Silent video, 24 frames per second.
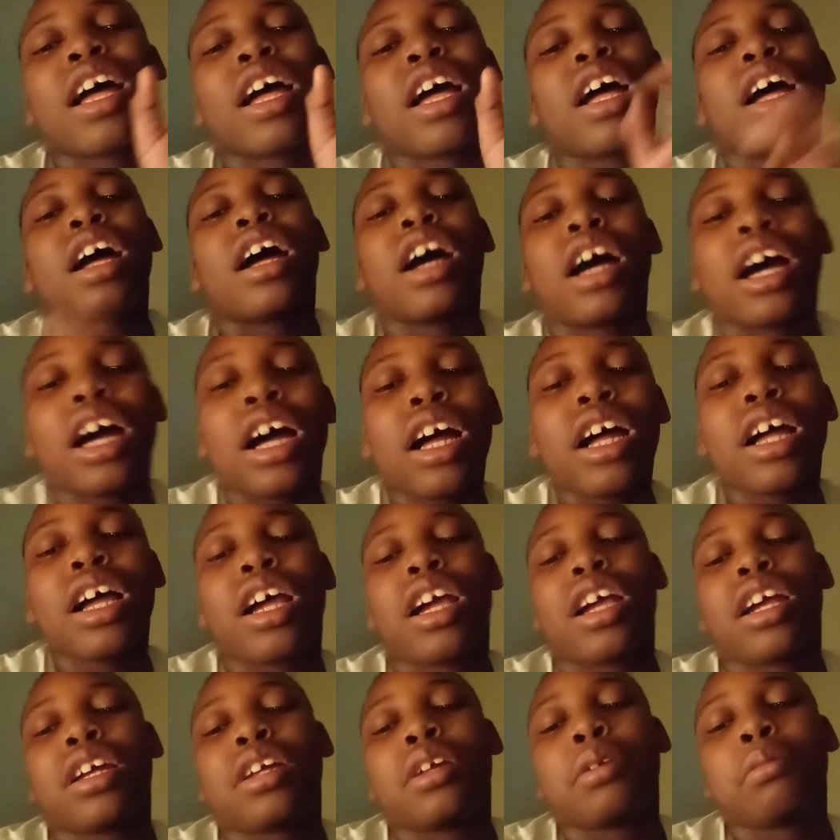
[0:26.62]

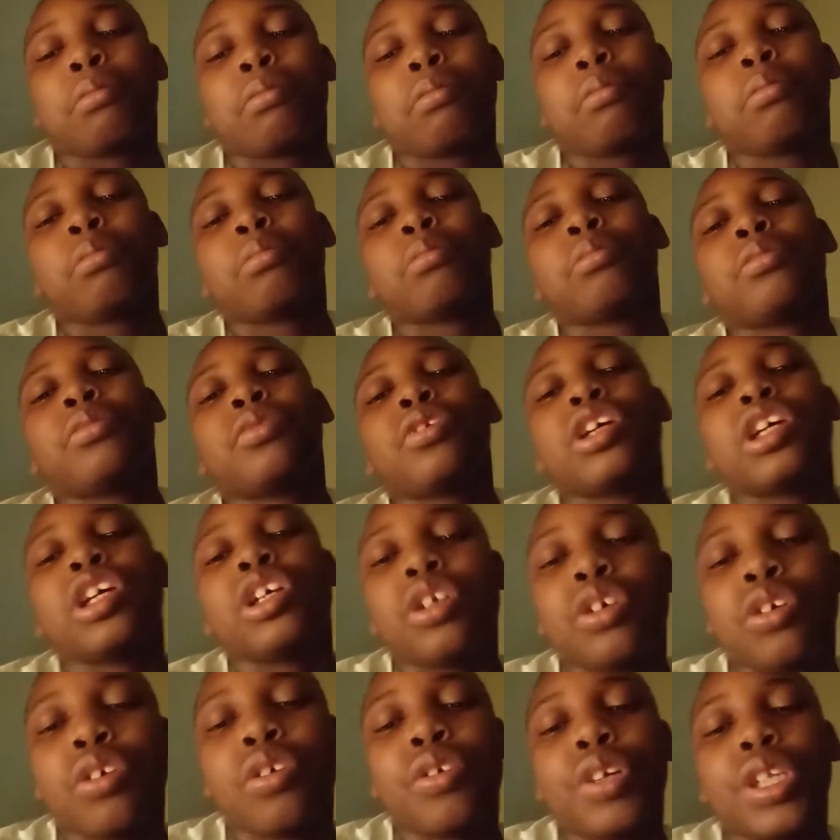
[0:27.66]
i'm going
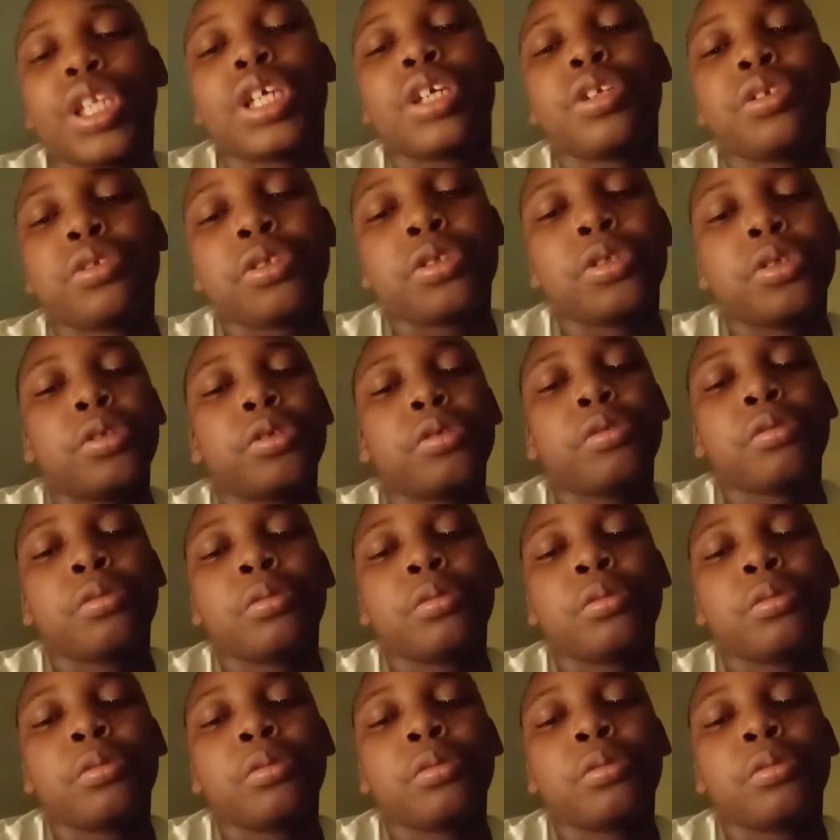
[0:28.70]
to do